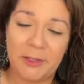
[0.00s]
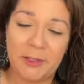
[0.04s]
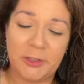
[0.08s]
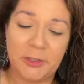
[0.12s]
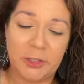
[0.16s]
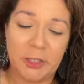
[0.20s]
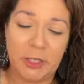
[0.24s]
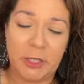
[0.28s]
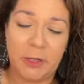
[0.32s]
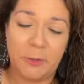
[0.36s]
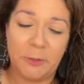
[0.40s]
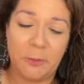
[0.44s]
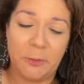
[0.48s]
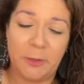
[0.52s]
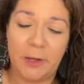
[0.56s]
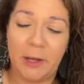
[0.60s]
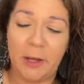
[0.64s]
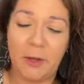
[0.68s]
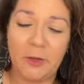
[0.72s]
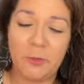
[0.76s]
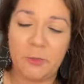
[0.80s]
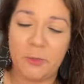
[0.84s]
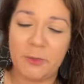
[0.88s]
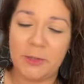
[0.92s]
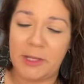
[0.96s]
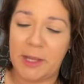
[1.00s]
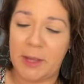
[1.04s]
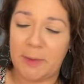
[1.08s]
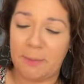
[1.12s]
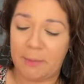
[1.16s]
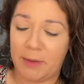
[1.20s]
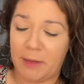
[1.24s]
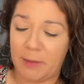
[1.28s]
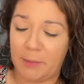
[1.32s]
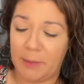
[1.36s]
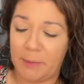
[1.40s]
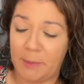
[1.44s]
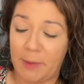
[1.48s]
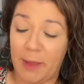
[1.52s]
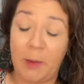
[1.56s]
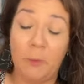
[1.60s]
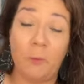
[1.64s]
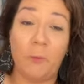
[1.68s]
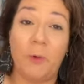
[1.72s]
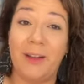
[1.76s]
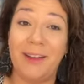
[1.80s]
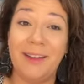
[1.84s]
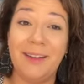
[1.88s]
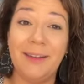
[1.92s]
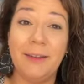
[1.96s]
She 100% made me buy
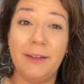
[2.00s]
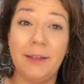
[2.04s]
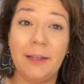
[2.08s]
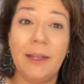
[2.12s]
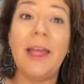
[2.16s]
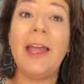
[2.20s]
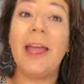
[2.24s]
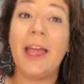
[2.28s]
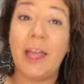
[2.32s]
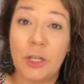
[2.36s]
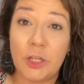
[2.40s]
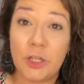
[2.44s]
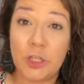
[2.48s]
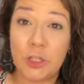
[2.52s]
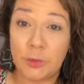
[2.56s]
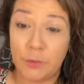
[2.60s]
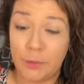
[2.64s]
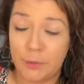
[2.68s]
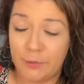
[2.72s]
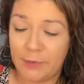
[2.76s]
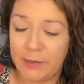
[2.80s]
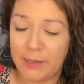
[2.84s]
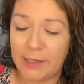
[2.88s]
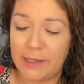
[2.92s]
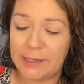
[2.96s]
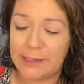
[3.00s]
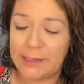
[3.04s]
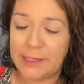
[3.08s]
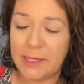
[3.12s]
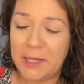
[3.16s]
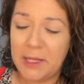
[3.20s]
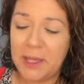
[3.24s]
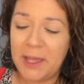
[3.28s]
1 and 2 of these.